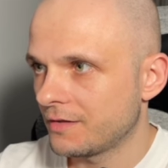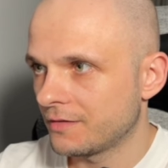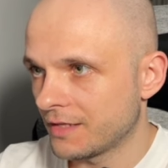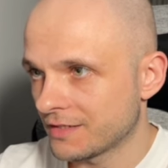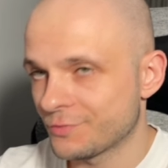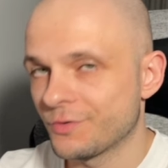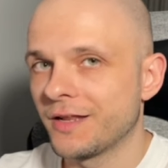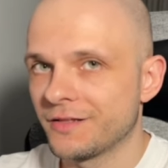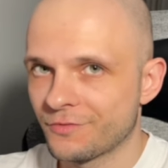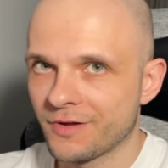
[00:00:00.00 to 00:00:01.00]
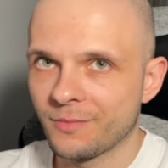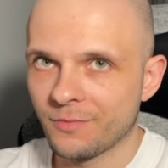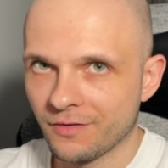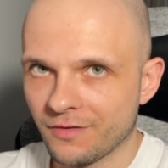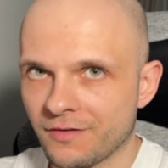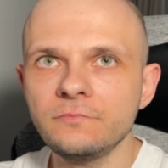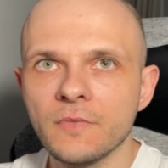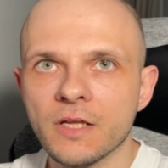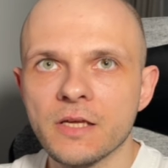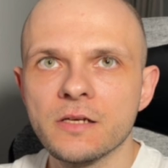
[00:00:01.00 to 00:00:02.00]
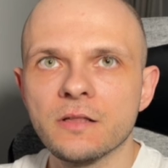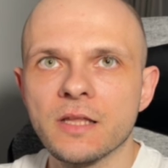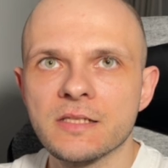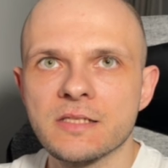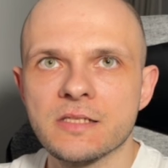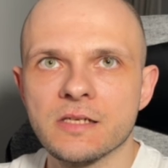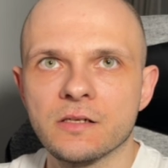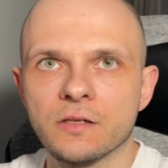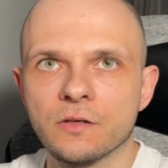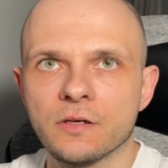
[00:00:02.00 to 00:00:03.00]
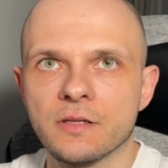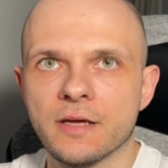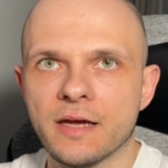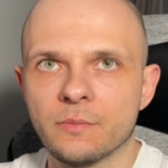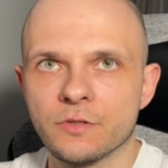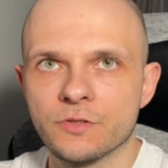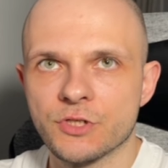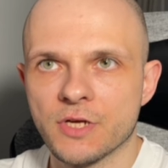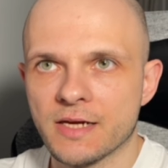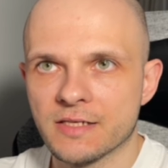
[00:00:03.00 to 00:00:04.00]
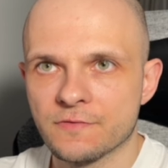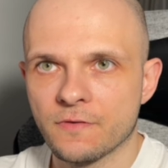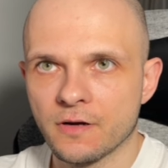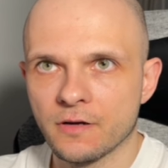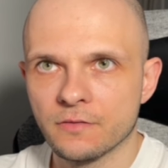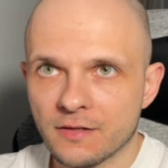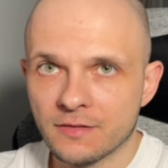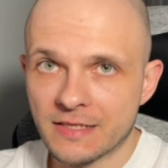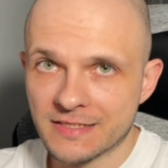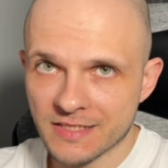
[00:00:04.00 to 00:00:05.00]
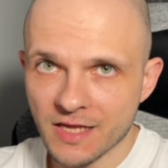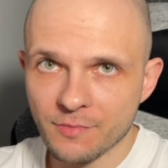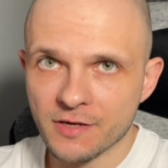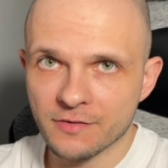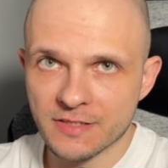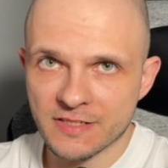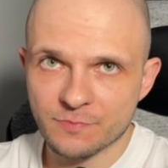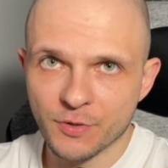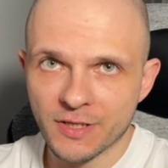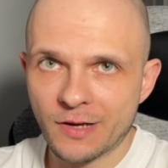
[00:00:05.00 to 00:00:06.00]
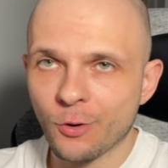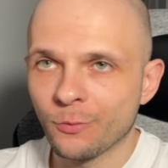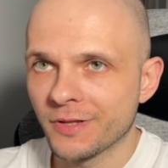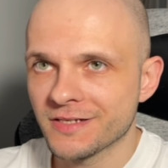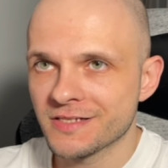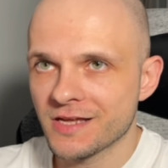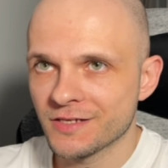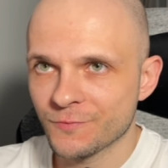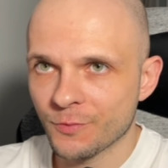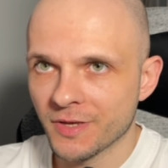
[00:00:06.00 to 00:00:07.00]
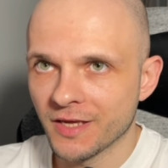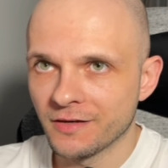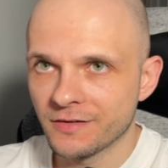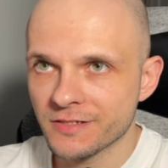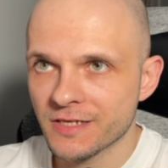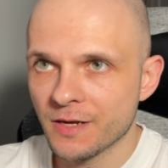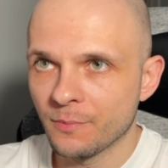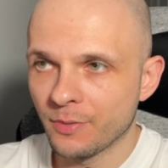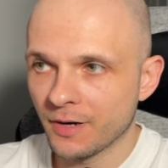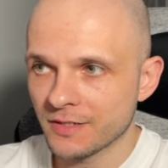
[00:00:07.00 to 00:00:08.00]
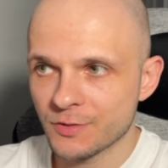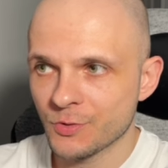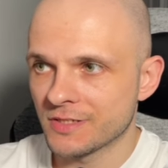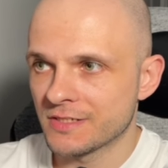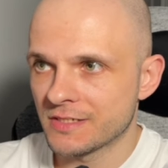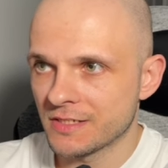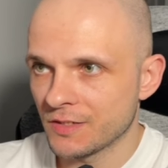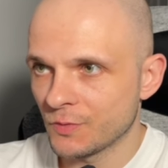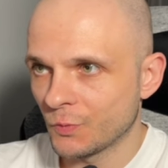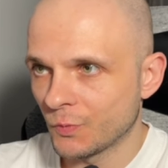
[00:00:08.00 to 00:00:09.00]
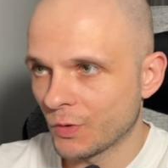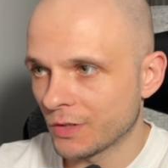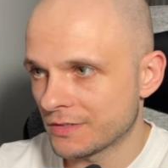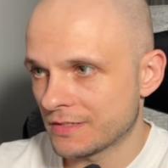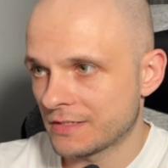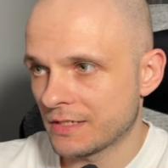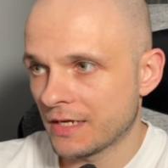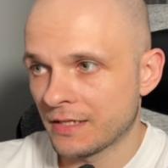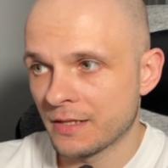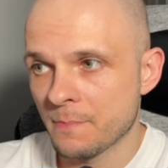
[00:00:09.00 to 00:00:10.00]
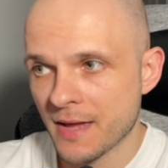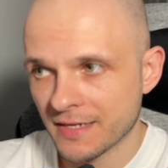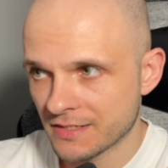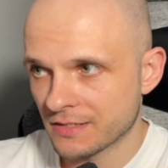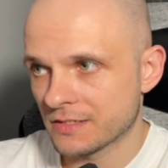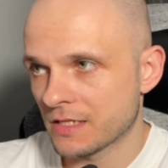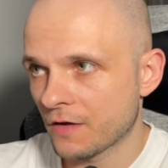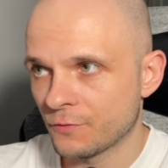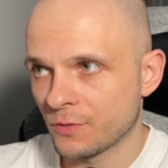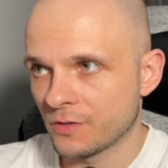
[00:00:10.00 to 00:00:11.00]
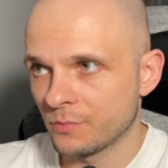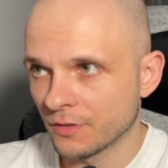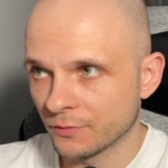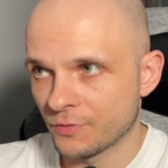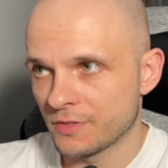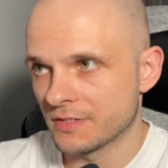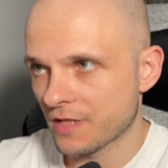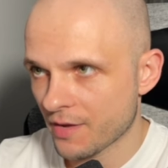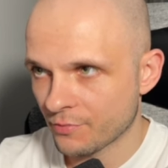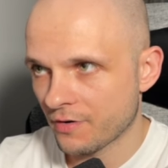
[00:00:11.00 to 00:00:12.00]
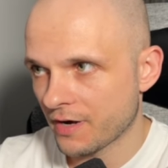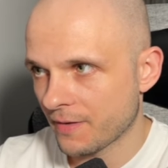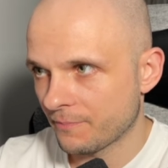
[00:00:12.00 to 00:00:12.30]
That's really incredible. Here, let's take a look at the app.js file. The setup here is pretty complex as for beginners, but you can see what an amazing stuff you can build with this library.